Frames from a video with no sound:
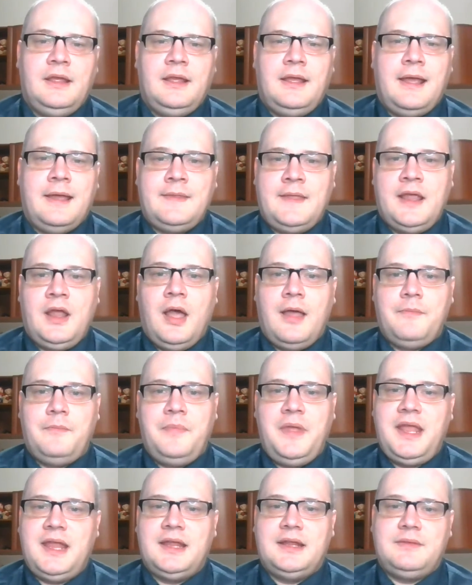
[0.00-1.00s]
And they got
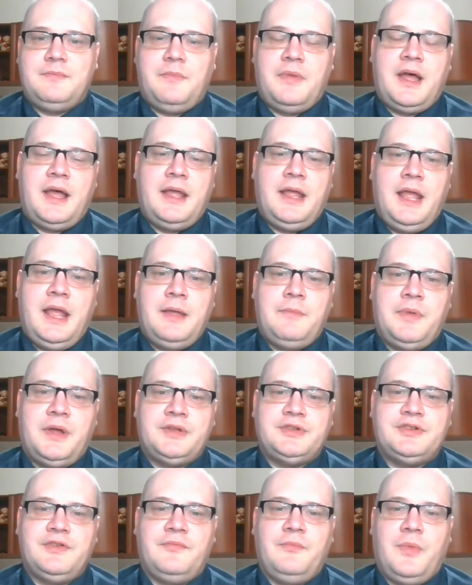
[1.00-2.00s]
beat by a
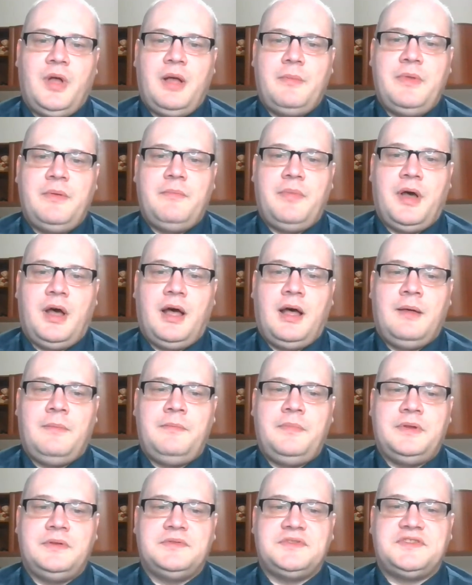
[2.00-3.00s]
bunch of mom and
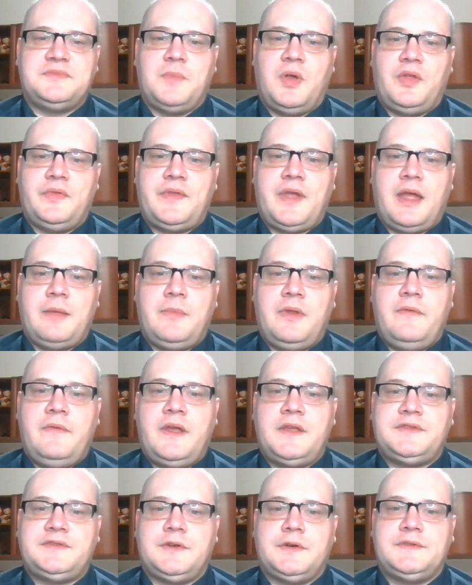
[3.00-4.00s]
pop and small time
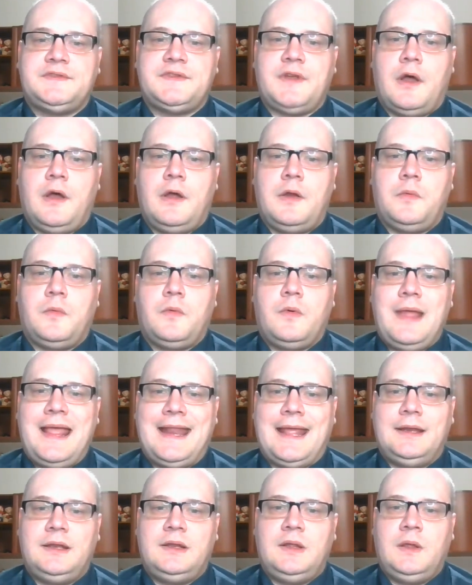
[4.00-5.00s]
investors on
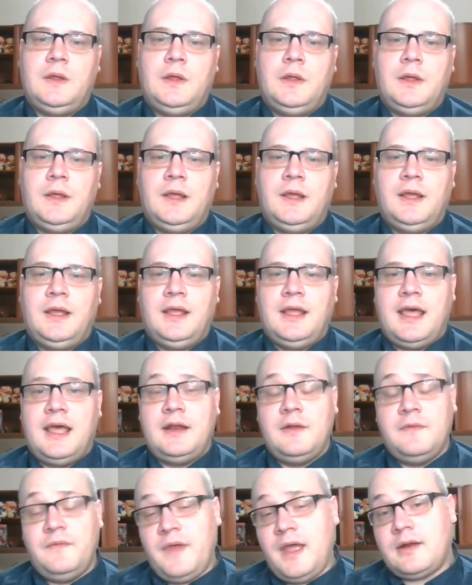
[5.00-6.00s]
Reddit.
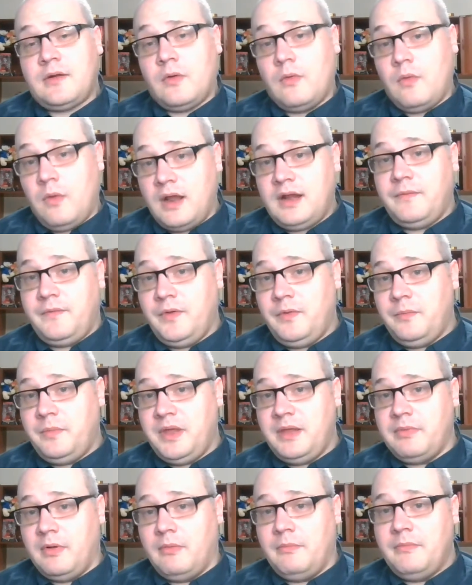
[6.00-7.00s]
And in fact, quite a few
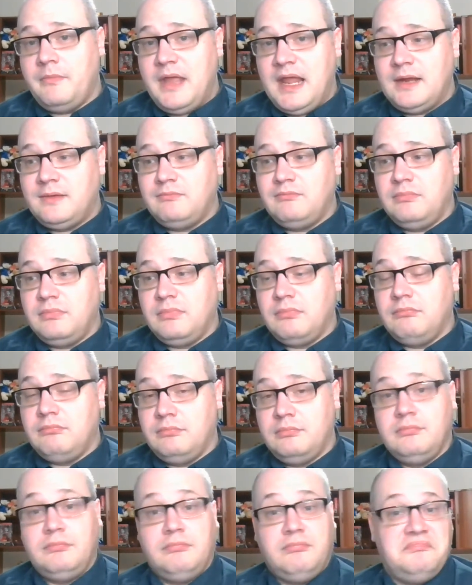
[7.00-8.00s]
people made
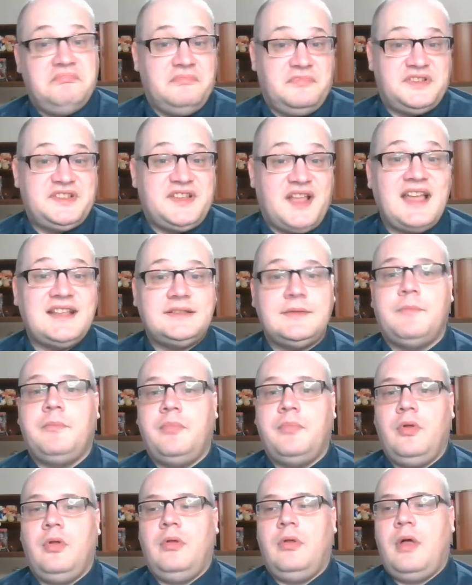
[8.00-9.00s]

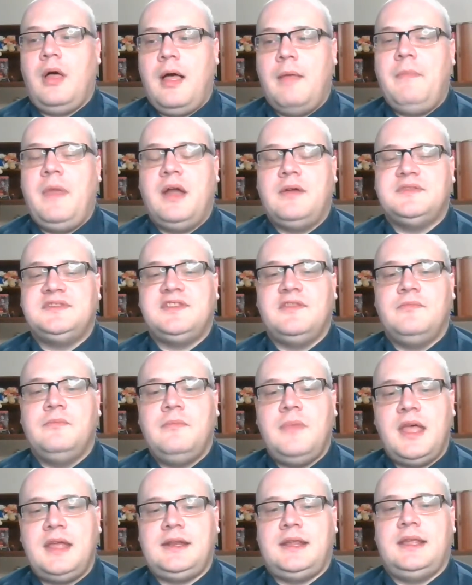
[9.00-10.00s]
sizable amounts of
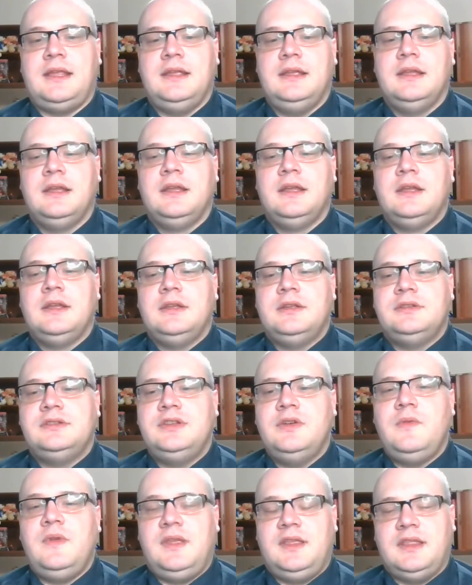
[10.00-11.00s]
money
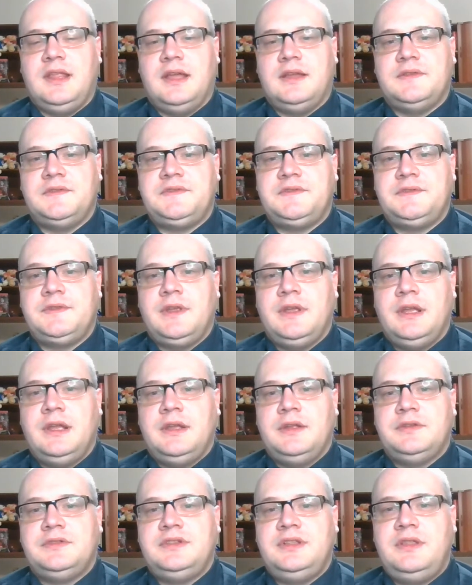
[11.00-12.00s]
doing this,
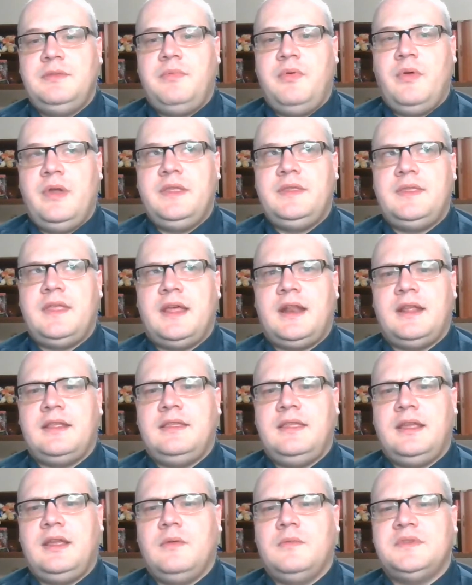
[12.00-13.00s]
to the point that I
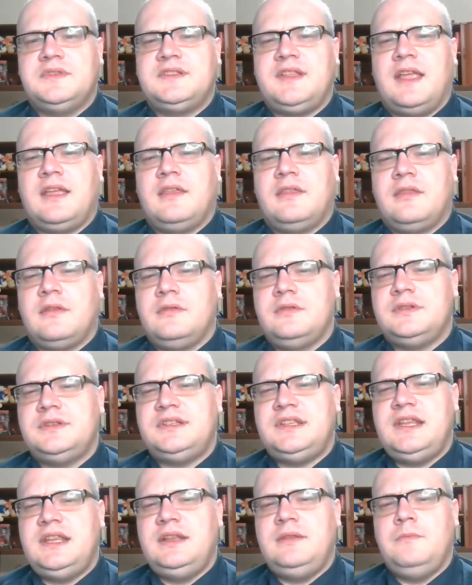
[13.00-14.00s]
think it was like
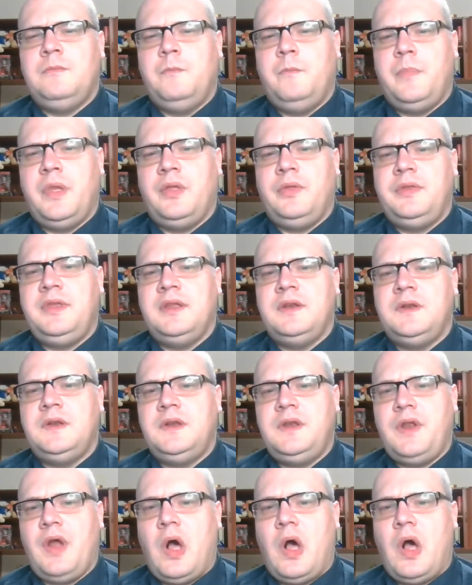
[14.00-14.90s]
$13 billion